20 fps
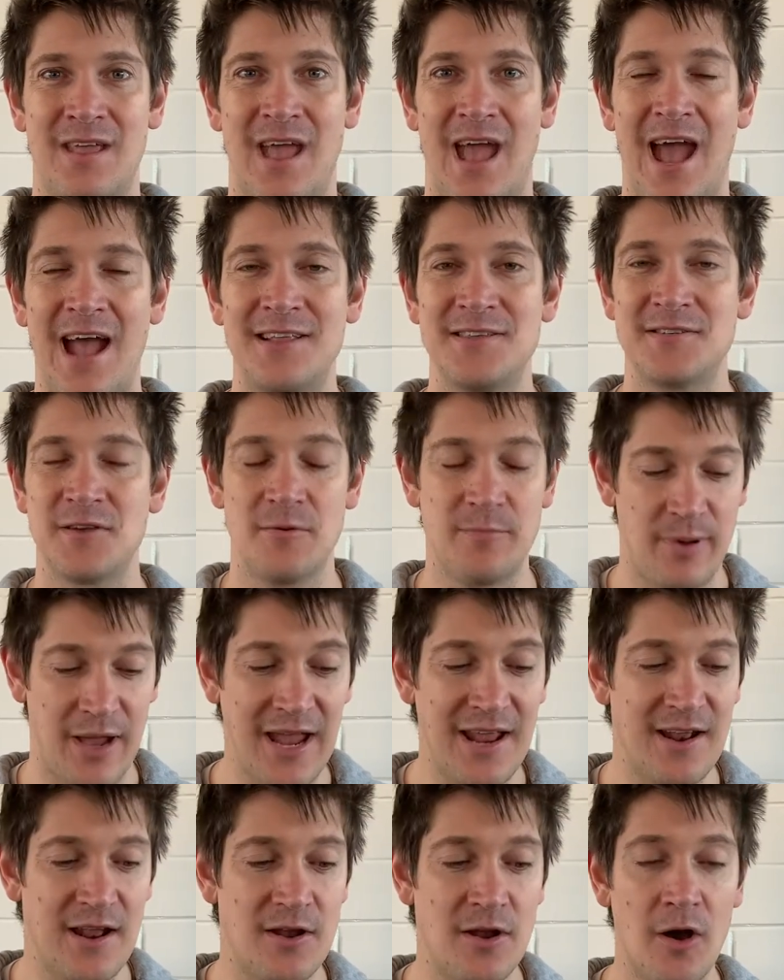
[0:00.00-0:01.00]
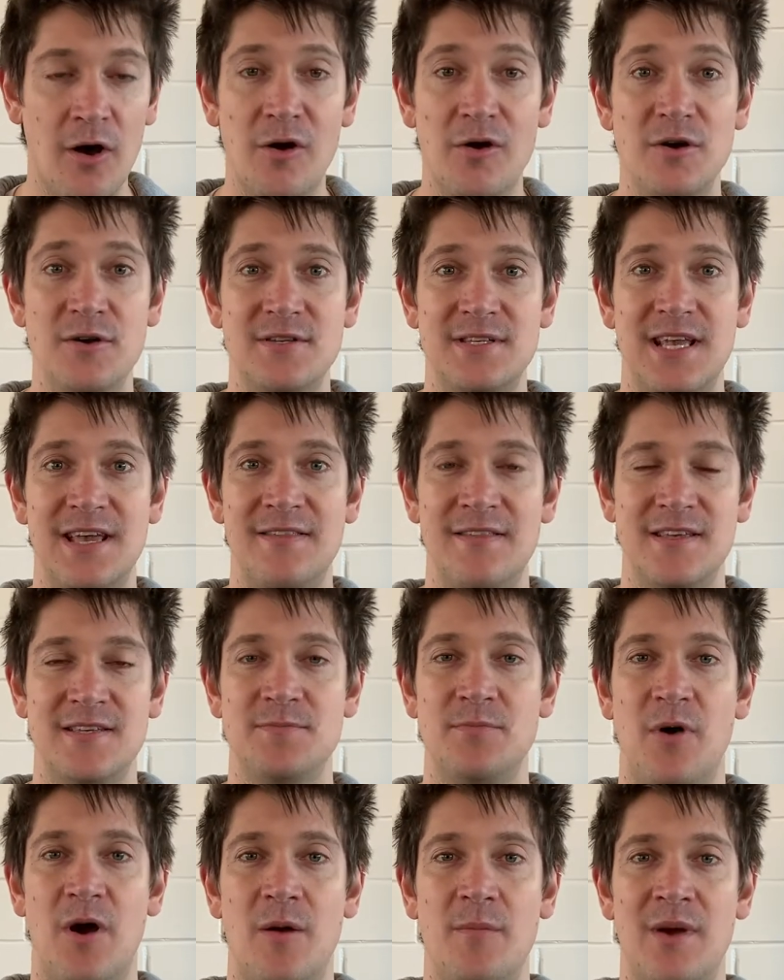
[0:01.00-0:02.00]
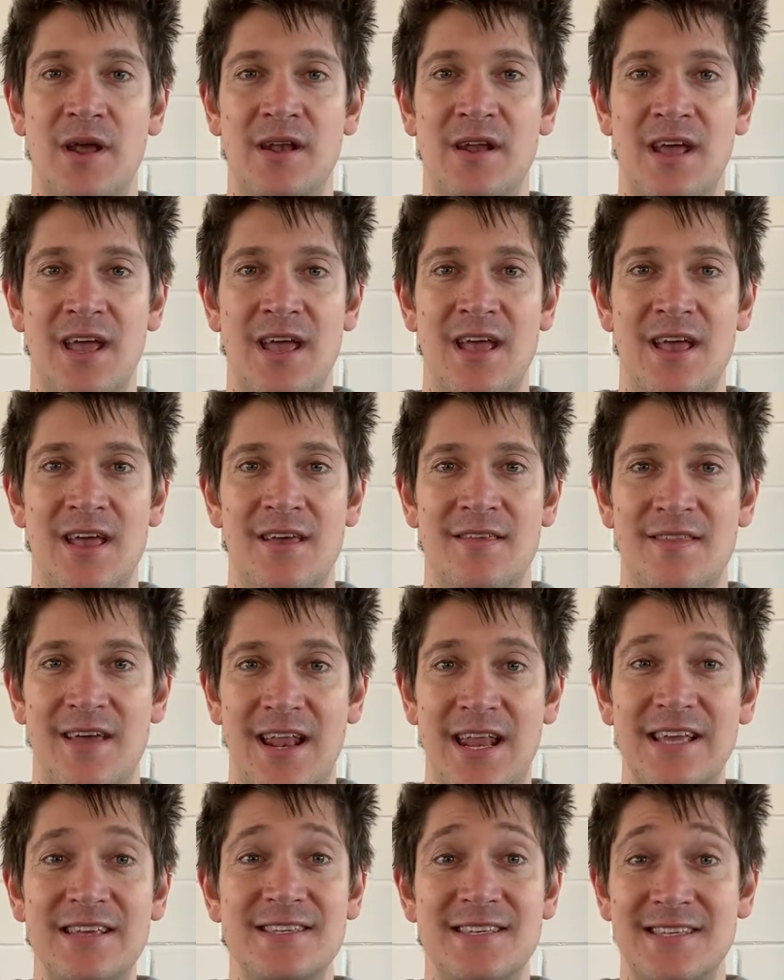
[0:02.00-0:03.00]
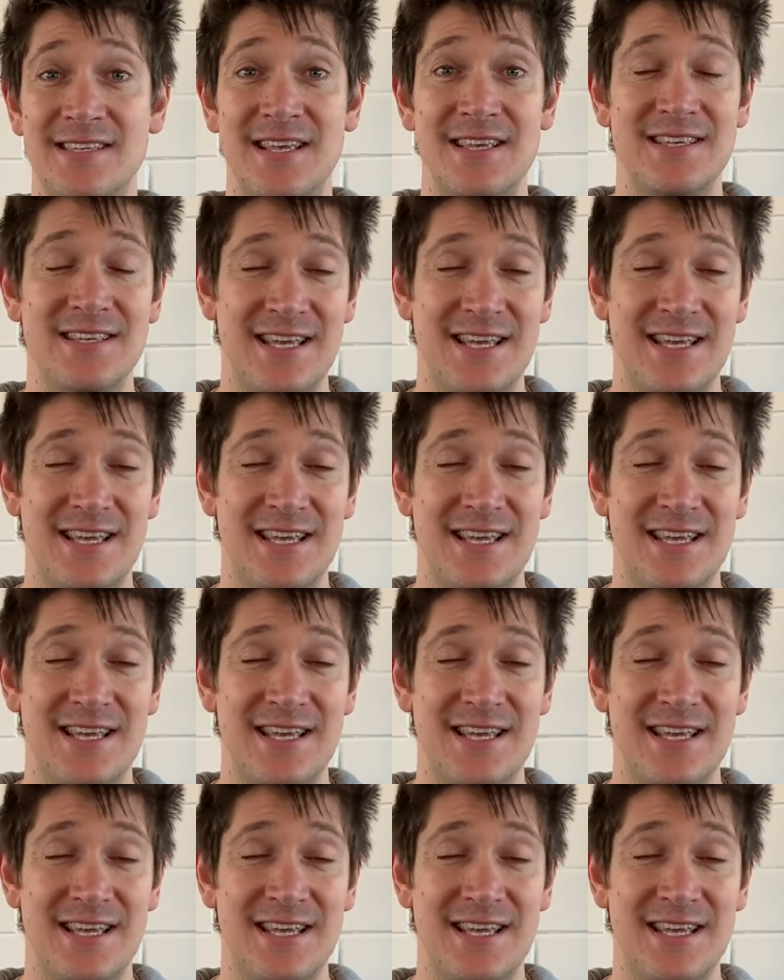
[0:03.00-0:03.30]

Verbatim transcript: And so Peter knows in this moment that he's,